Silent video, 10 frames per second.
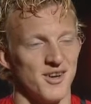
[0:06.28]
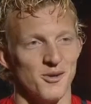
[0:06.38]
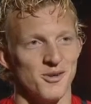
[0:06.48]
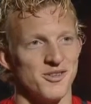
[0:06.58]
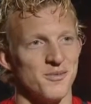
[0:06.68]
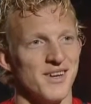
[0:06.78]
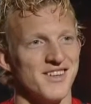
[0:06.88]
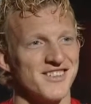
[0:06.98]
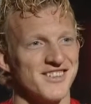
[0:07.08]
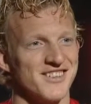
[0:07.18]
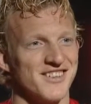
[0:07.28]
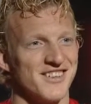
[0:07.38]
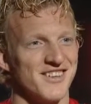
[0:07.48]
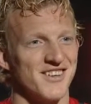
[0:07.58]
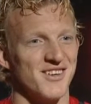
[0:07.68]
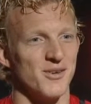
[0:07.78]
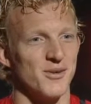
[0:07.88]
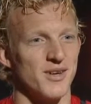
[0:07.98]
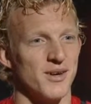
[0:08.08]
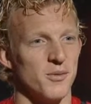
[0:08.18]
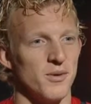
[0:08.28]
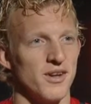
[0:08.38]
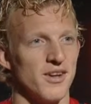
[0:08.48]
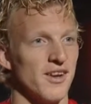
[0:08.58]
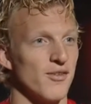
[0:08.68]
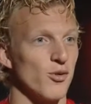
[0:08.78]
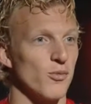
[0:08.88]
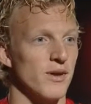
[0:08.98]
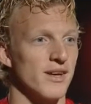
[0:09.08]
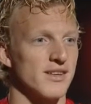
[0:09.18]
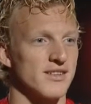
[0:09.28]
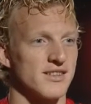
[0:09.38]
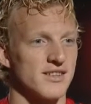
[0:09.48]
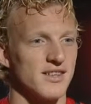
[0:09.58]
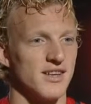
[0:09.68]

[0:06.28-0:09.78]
Always the managers. You know, we got a lot of good players,